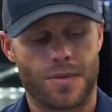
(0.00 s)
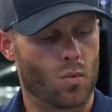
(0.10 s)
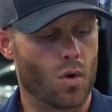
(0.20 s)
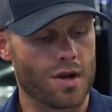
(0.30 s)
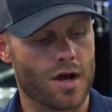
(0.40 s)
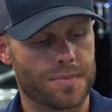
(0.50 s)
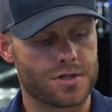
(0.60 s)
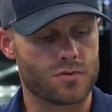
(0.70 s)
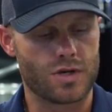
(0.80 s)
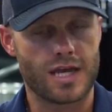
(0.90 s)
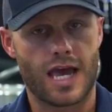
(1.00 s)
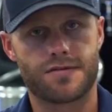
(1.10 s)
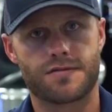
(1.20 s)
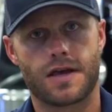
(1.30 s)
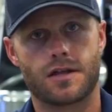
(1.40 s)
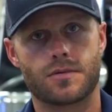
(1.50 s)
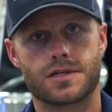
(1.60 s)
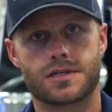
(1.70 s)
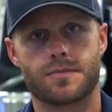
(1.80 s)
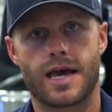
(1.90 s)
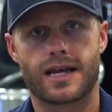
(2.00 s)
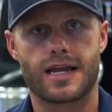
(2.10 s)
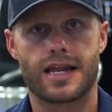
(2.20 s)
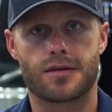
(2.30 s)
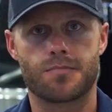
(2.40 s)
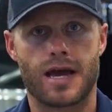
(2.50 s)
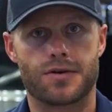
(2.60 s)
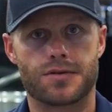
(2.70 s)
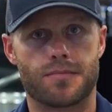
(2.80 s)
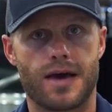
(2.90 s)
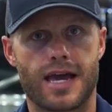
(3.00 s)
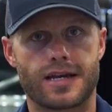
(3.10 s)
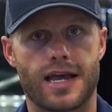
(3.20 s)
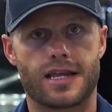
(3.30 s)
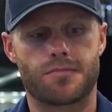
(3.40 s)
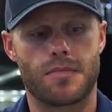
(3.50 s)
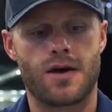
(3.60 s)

One option we have available is the magnetic mount. The magnetic